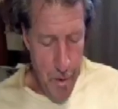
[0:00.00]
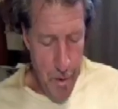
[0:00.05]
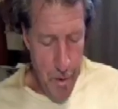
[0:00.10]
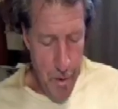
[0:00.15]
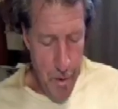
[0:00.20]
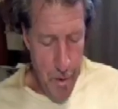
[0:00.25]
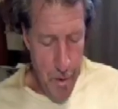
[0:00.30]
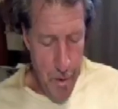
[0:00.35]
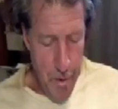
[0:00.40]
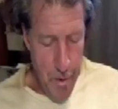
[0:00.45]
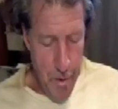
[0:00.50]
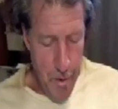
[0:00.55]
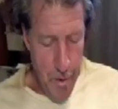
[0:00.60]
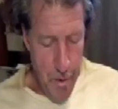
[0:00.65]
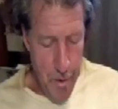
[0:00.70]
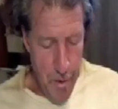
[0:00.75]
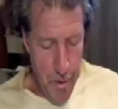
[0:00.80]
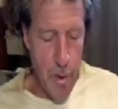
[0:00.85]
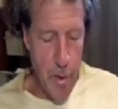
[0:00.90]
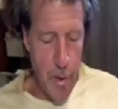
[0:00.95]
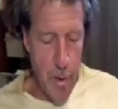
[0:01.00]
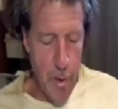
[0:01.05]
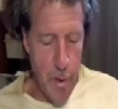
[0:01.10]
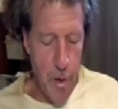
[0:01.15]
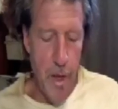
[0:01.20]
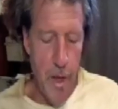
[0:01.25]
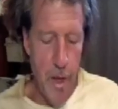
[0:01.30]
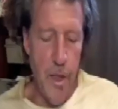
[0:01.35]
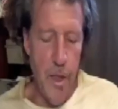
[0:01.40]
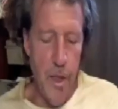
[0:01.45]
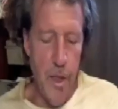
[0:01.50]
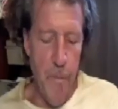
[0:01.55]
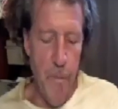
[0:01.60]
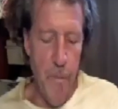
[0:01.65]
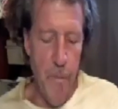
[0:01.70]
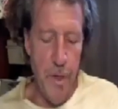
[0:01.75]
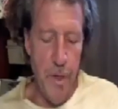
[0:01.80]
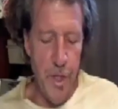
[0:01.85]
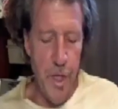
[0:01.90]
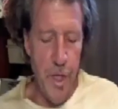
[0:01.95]
Indra does not look kindly
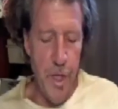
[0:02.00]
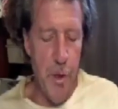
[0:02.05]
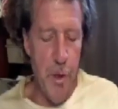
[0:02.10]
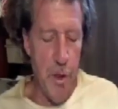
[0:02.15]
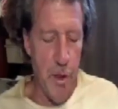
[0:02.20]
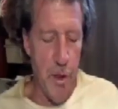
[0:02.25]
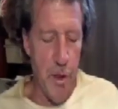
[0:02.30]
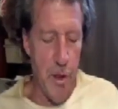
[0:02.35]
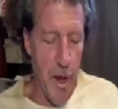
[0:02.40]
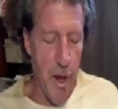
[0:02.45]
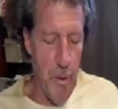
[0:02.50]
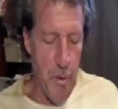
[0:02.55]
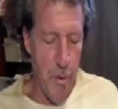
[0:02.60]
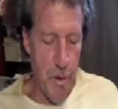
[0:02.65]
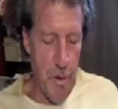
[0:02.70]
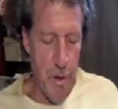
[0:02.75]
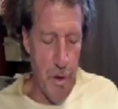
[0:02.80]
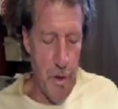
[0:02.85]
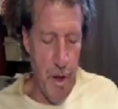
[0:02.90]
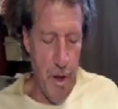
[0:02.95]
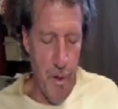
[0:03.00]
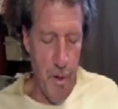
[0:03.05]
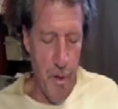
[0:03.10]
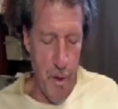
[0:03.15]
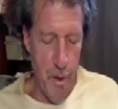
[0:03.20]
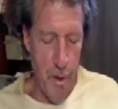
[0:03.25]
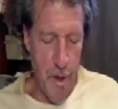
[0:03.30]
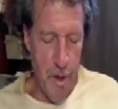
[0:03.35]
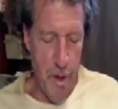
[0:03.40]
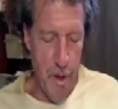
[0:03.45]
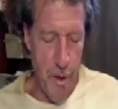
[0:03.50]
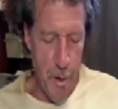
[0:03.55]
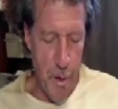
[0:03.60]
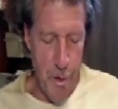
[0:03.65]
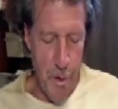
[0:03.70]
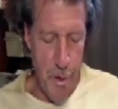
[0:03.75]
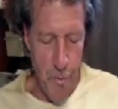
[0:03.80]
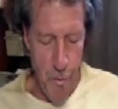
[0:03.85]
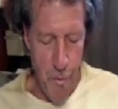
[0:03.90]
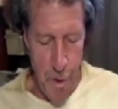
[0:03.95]
upon cheats and liars, Candol
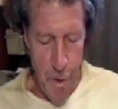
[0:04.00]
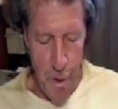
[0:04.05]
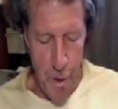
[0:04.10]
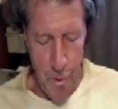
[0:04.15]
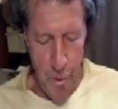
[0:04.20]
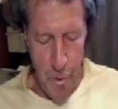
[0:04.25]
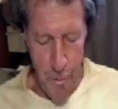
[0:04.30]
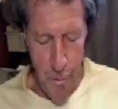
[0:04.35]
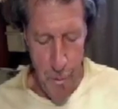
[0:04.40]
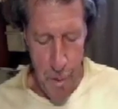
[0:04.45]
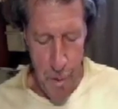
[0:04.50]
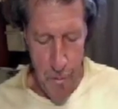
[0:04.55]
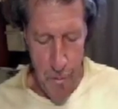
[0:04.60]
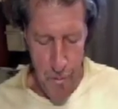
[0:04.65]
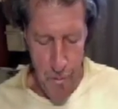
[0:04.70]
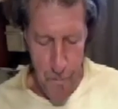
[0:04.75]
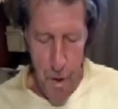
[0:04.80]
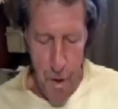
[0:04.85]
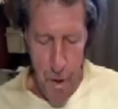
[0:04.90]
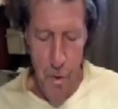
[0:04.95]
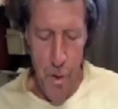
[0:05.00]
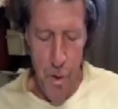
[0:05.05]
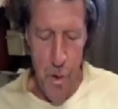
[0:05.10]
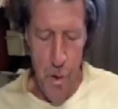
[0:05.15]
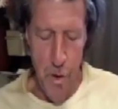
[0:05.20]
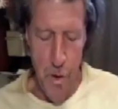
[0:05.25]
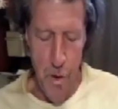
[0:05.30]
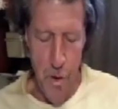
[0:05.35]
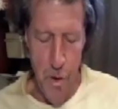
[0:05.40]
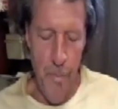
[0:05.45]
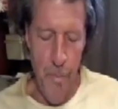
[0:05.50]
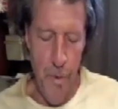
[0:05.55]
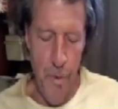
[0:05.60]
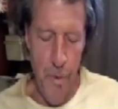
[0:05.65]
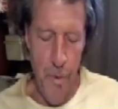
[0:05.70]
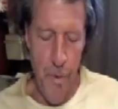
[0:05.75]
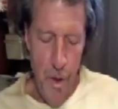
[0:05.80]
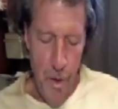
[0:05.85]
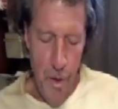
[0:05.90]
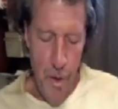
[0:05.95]
said, raising his voice imperiously
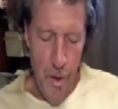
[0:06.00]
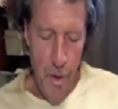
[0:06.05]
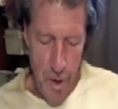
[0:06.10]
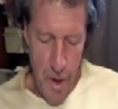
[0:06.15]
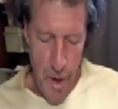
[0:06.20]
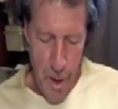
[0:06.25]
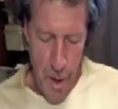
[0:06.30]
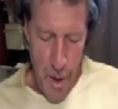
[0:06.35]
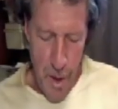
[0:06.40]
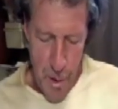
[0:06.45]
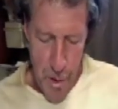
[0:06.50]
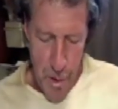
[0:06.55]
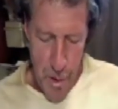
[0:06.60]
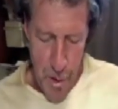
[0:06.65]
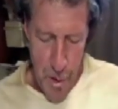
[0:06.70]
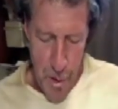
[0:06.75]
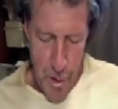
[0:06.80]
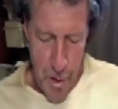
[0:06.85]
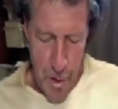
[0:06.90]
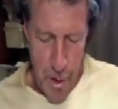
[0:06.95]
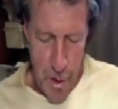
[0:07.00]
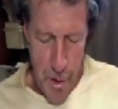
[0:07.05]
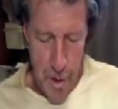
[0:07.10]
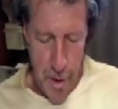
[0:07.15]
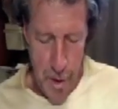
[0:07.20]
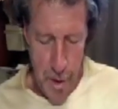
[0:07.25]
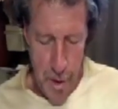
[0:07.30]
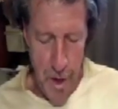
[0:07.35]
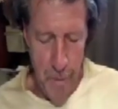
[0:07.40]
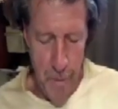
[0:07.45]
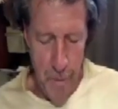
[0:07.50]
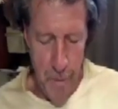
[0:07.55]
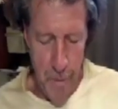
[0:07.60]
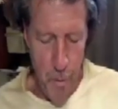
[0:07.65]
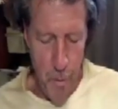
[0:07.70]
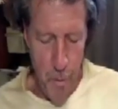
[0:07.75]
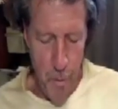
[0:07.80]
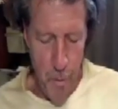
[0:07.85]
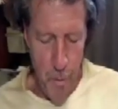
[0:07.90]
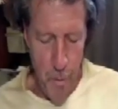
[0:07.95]
as he stopped
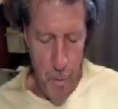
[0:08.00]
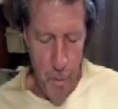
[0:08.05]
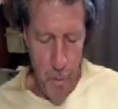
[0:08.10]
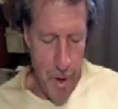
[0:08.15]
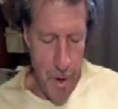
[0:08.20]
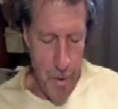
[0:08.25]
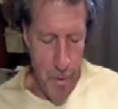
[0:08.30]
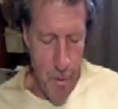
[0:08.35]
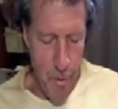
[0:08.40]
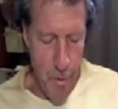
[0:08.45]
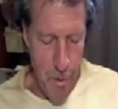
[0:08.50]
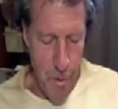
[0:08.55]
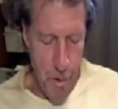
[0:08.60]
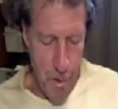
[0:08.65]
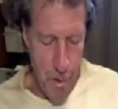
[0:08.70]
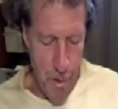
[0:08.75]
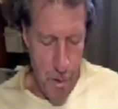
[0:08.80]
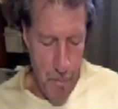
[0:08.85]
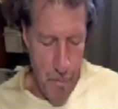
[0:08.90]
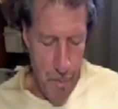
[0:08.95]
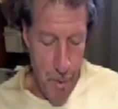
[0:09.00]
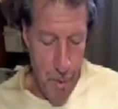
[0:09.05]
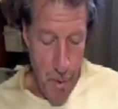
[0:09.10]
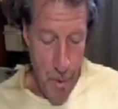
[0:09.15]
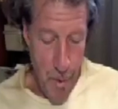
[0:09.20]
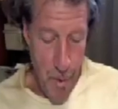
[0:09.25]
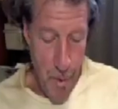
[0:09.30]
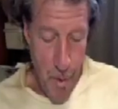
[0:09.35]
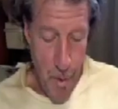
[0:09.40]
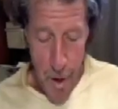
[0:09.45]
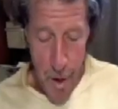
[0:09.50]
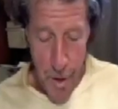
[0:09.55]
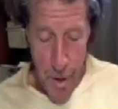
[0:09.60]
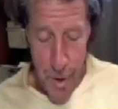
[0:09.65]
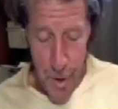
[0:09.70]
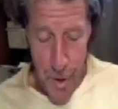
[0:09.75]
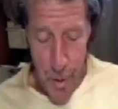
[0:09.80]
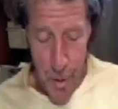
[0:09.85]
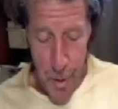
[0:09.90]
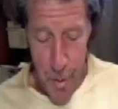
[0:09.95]
walking down the line of horses. Watch
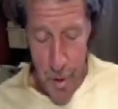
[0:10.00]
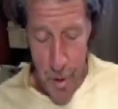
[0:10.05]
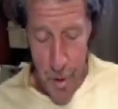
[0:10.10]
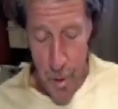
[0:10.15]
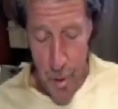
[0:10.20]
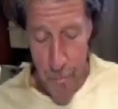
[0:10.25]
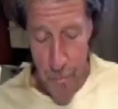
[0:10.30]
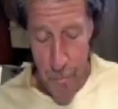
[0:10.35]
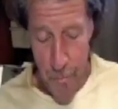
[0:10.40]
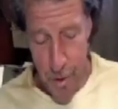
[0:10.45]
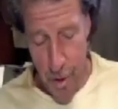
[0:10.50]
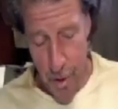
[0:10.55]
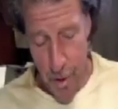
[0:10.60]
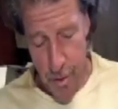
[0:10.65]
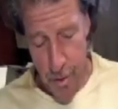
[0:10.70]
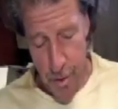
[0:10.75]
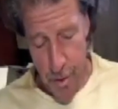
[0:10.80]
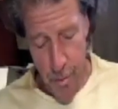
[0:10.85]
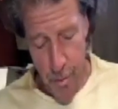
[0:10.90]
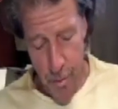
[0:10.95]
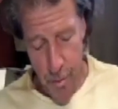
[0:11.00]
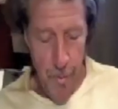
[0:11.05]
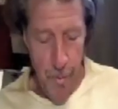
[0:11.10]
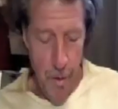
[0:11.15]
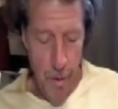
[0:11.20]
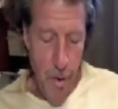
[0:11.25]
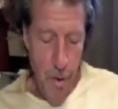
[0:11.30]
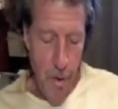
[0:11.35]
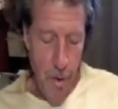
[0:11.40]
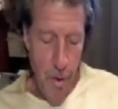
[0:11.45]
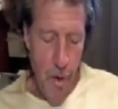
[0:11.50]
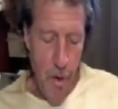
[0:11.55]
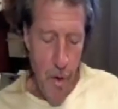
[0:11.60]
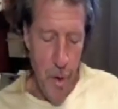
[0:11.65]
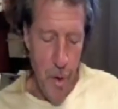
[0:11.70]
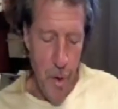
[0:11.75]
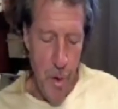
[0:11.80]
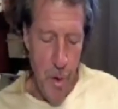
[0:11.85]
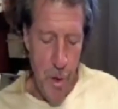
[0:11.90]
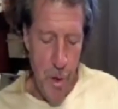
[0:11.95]
it or he'll overcharge you. I
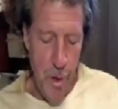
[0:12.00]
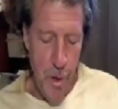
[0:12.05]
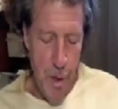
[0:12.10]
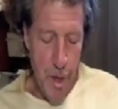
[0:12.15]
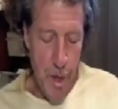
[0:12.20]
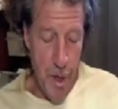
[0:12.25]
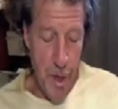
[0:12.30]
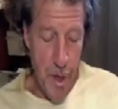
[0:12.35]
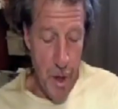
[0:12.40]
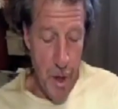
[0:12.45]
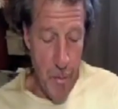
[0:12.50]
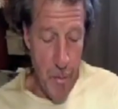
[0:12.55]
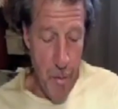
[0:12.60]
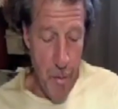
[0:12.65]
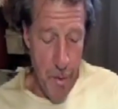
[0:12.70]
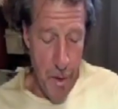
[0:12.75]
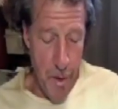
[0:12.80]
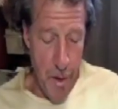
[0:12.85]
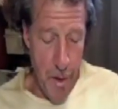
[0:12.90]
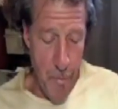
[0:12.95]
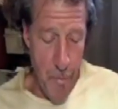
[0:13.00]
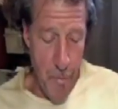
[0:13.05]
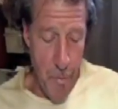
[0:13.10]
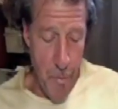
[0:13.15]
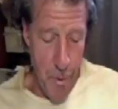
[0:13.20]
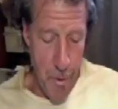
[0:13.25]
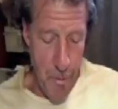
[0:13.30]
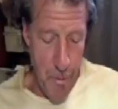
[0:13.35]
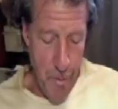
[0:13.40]
know he's asking double what I'm worth.